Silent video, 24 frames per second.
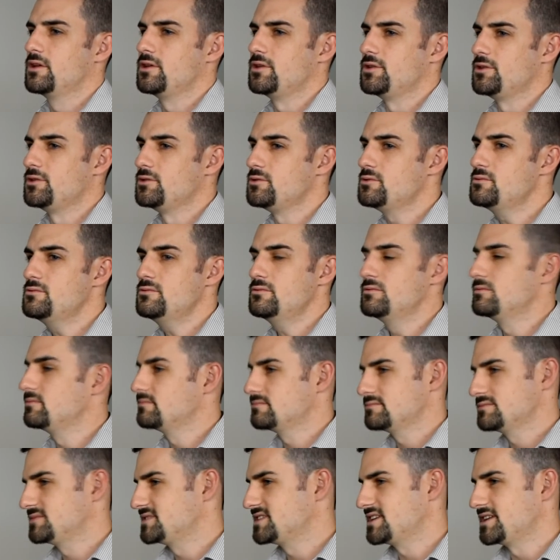You,
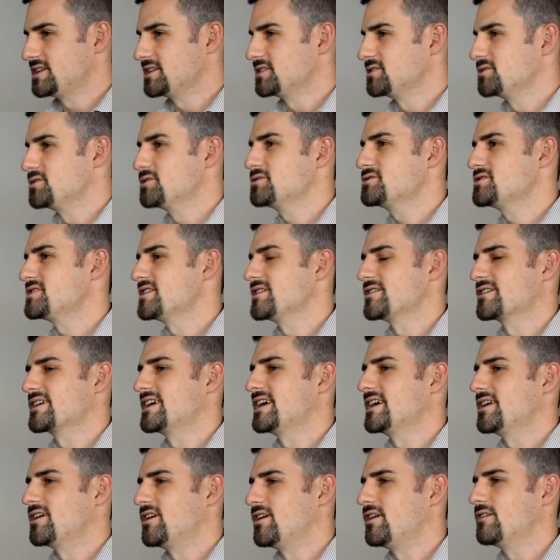sitting in your chair,
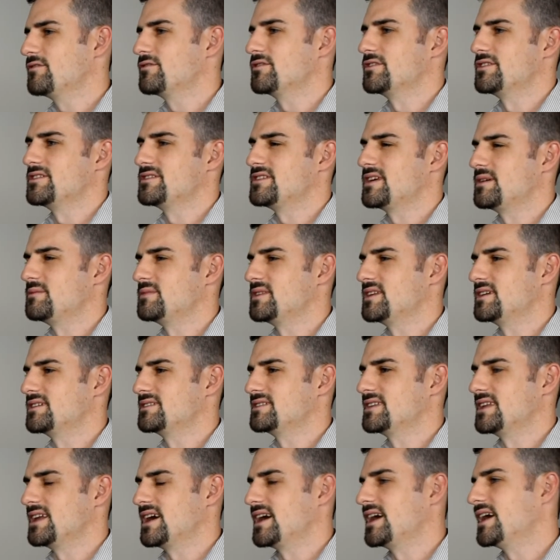can't offer the same things
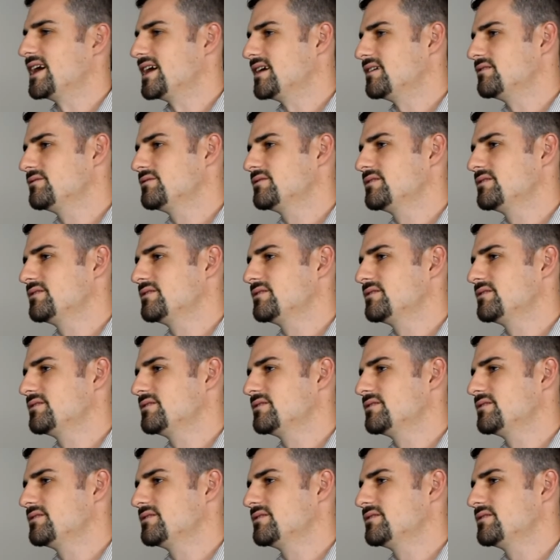that I have.